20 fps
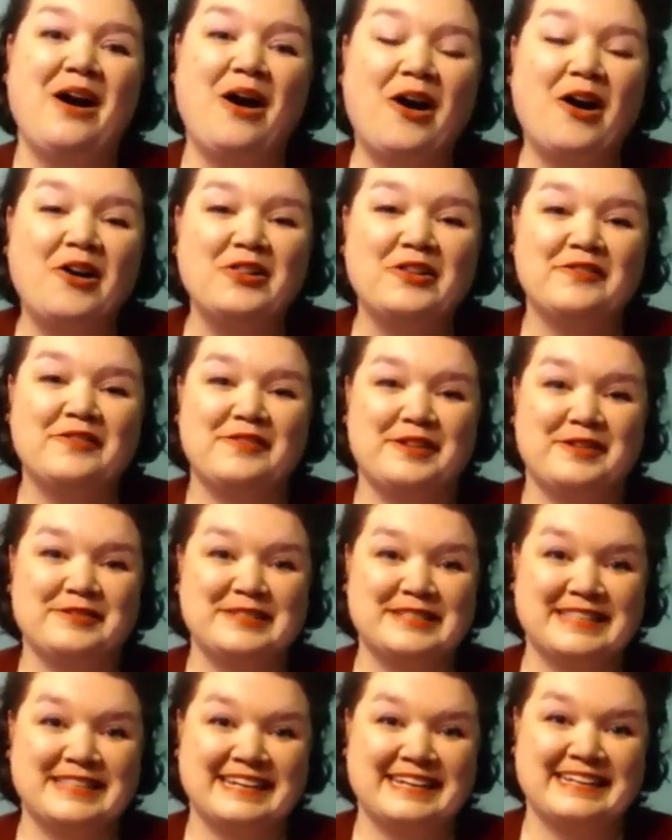all of
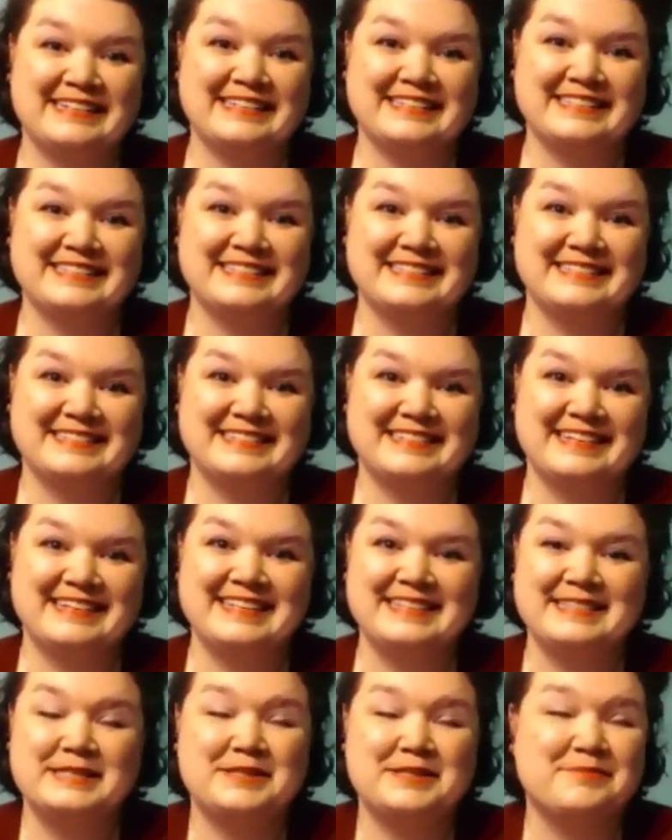those things,
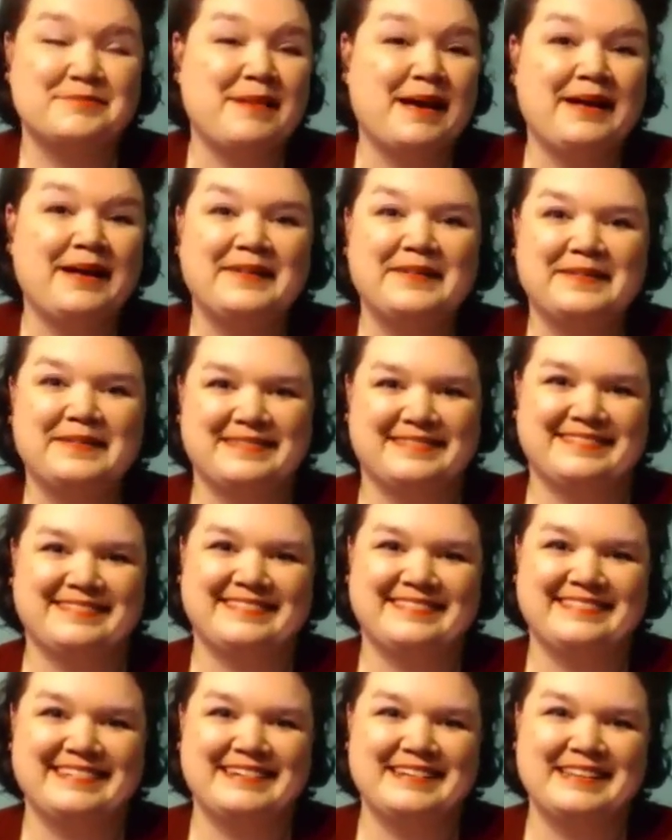his smell,
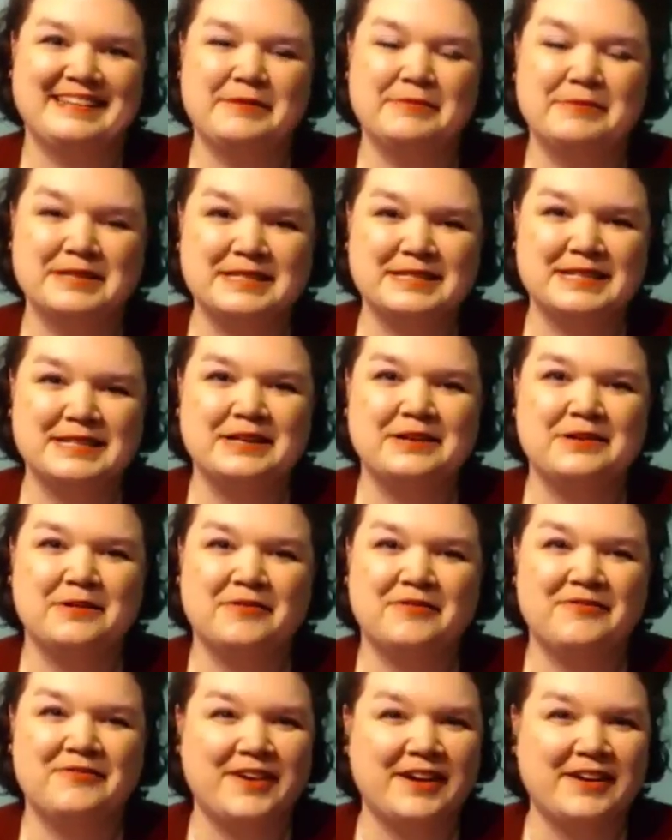were
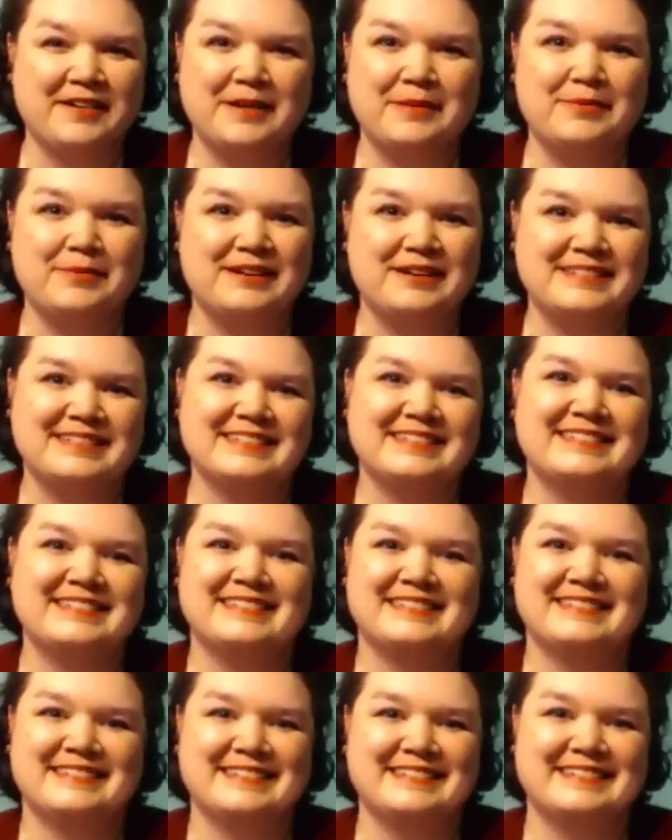still very present.